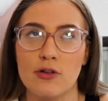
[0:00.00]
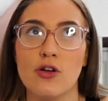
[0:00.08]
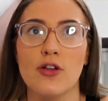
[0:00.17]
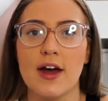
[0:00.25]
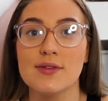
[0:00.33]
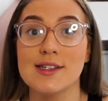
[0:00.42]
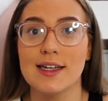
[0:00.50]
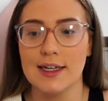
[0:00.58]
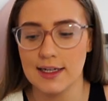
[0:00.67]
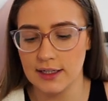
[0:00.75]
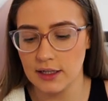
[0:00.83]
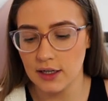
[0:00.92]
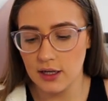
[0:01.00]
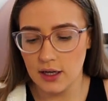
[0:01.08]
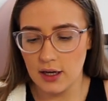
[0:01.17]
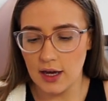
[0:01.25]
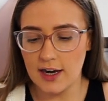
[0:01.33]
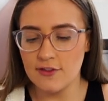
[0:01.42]
Not that I've seen.
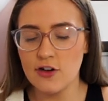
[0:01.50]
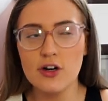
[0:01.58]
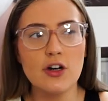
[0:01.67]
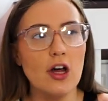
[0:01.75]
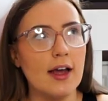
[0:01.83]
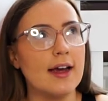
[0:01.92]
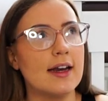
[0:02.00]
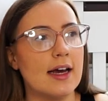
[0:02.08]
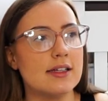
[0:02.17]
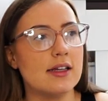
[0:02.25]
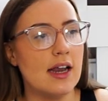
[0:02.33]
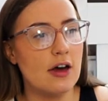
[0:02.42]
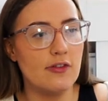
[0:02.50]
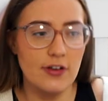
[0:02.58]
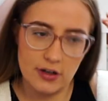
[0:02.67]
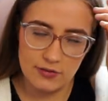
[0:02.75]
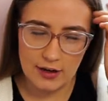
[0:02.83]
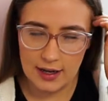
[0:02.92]
And I've already got like a nice little
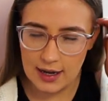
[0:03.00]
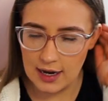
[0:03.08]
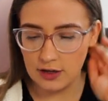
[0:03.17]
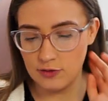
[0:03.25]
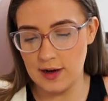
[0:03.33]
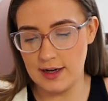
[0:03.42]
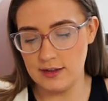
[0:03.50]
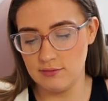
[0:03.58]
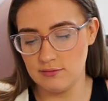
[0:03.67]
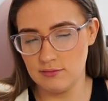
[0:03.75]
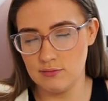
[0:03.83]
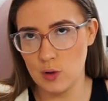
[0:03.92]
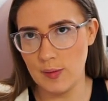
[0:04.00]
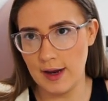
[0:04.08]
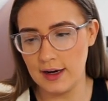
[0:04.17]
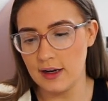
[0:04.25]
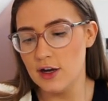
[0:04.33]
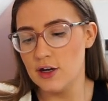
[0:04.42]
outfit of like I love my
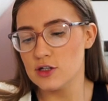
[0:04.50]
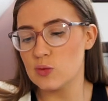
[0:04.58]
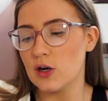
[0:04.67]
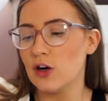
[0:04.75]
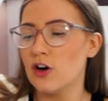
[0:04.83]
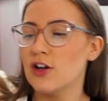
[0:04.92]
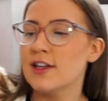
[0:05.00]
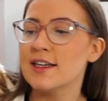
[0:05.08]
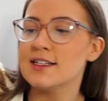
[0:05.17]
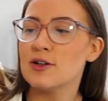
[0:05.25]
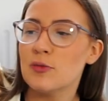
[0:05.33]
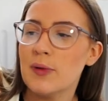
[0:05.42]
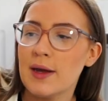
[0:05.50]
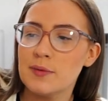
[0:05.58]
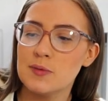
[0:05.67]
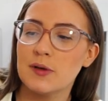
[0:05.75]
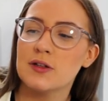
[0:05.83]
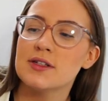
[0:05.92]
mummy. So I got her these little
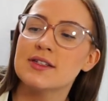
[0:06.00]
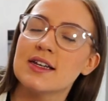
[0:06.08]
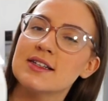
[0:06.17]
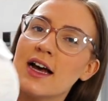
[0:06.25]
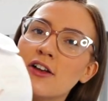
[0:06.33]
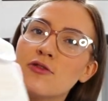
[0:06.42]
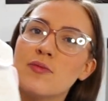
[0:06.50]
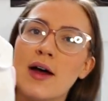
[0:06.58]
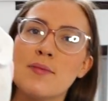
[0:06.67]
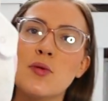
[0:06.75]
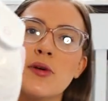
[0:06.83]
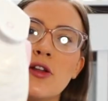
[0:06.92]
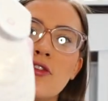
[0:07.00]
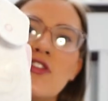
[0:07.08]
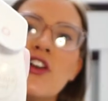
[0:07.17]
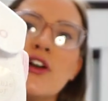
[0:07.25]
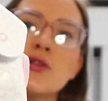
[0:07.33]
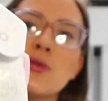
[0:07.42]
bibs because it says I love my mummy on the
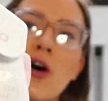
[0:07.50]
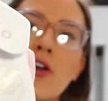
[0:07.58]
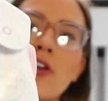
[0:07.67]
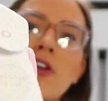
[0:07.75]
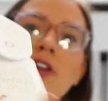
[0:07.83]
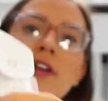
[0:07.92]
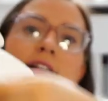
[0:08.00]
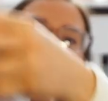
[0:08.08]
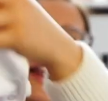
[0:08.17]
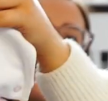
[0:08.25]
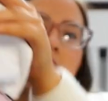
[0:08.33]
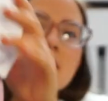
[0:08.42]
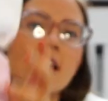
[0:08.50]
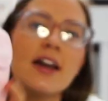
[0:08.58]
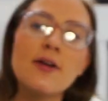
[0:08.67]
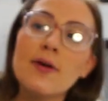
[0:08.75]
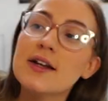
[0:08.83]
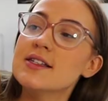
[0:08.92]
first one. And then on the
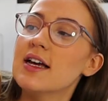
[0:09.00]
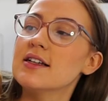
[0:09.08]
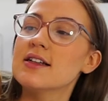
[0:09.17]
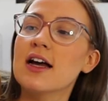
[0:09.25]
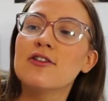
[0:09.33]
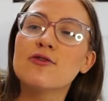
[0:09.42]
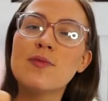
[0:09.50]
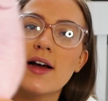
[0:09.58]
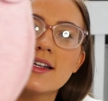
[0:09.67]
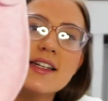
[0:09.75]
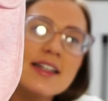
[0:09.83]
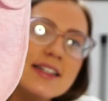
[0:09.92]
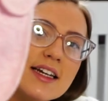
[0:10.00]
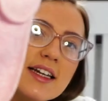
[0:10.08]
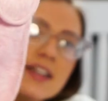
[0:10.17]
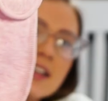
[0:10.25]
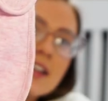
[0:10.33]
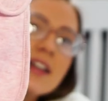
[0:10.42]
second one it says I love my
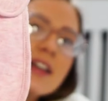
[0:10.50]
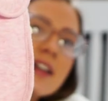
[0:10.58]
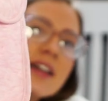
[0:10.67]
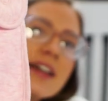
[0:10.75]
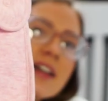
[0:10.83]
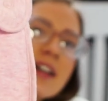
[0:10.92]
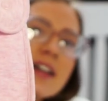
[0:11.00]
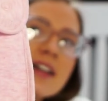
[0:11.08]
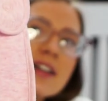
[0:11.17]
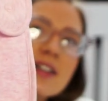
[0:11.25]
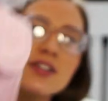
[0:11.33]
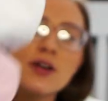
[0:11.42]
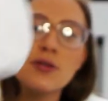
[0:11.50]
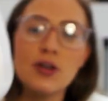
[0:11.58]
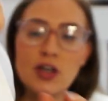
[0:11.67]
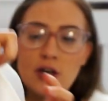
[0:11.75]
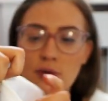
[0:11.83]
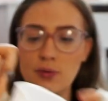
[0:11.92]
daddy. So
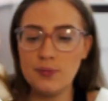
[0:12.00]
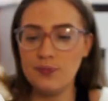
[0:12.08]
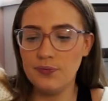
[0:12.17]
cute.